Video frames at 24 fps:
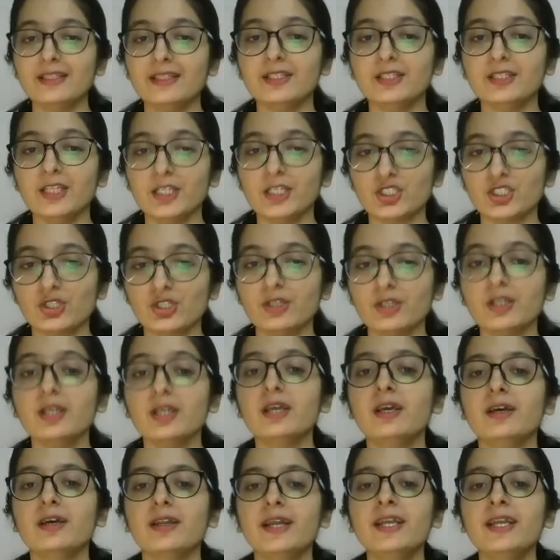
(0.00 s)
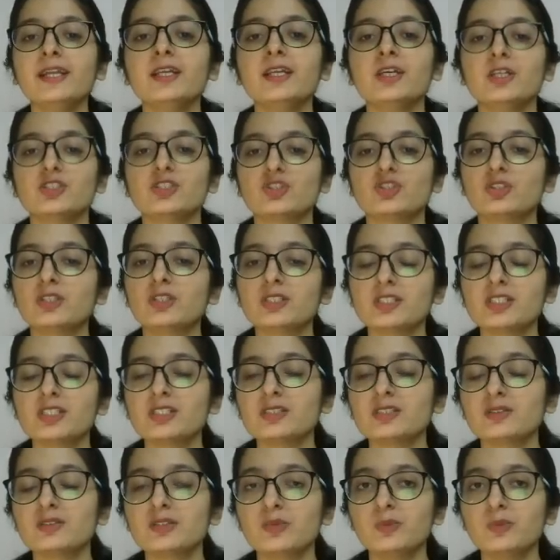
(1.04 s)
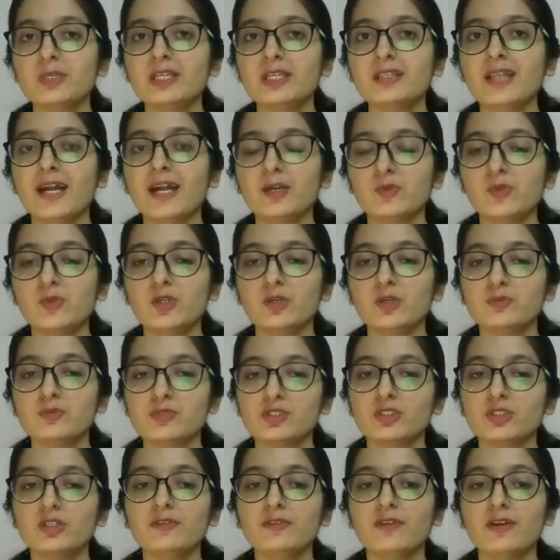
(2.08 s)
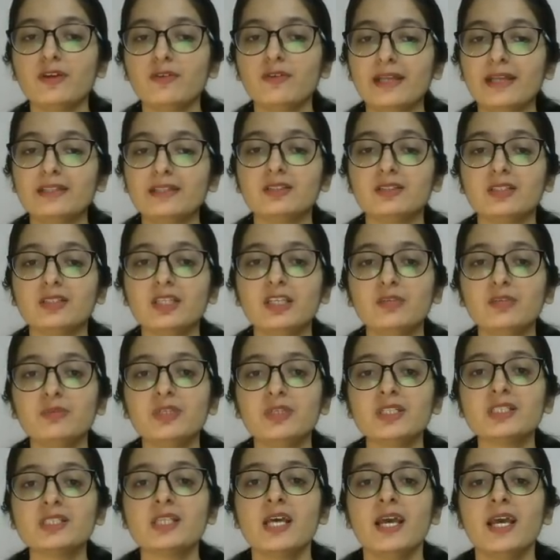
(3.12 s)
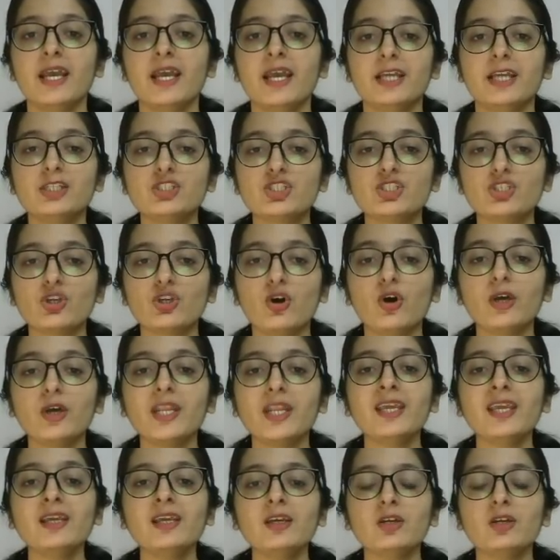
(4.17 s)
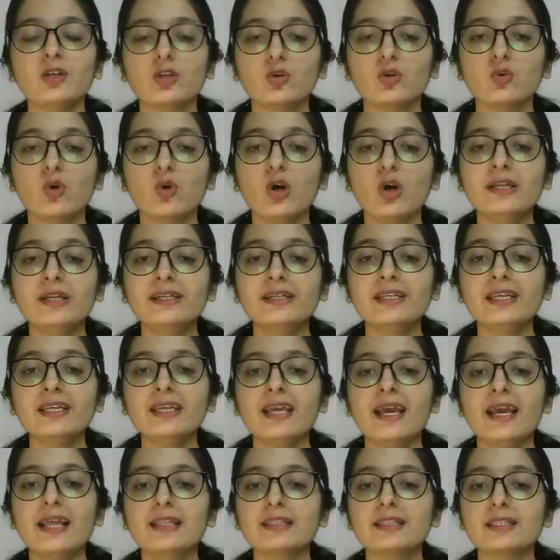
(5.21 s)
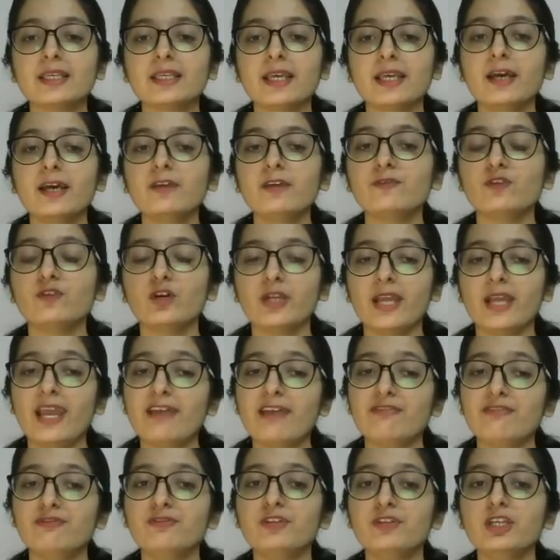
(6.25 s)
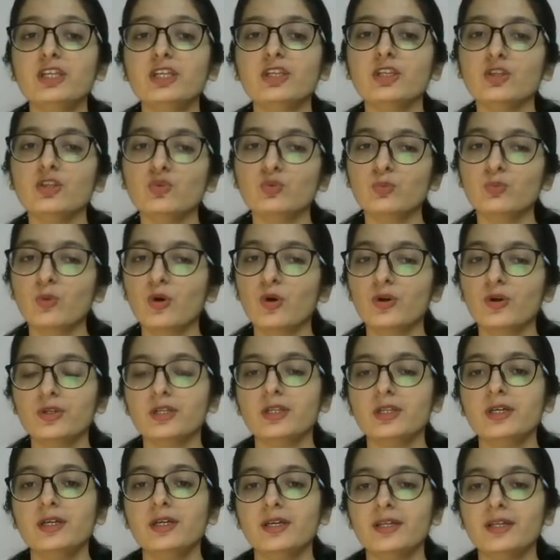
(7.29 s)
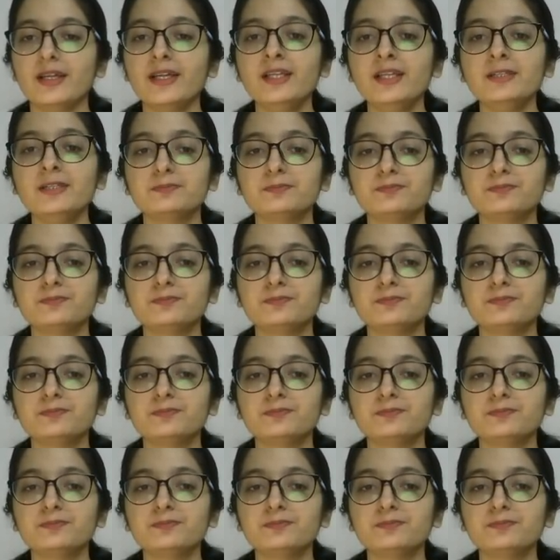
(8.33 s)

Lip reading: nation, right? So this is the week that we observe, and the theme is ensuring quality health care for every newborn, right?